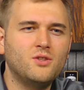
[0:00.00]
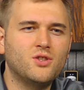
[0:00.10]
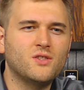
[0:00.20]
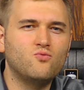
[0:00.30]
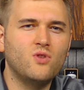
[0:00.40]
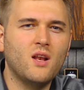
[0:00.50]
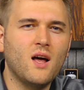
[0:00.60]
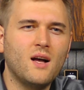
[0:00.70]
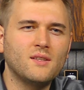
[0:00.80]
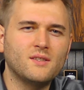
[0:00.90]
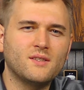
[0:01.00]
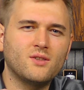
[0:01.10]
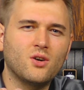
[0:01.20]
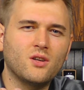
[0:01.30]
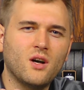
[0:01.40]
You just realize it's
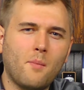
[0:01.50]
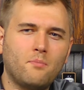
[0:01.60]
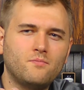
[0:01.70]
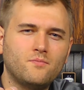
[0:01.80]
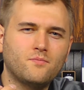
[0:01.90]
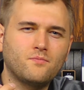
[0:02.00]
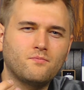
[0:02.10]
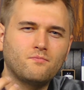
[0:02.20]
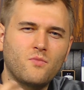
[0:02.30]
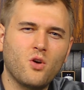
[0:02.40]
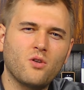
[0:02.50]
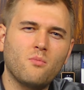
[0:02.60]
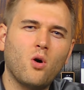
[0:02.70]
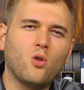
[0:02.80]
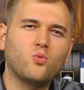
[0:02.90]
not a not a
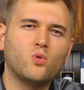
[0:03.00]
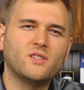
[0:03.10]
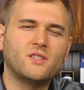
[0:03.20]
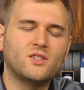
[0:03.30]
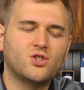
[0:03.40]
malt whiskey.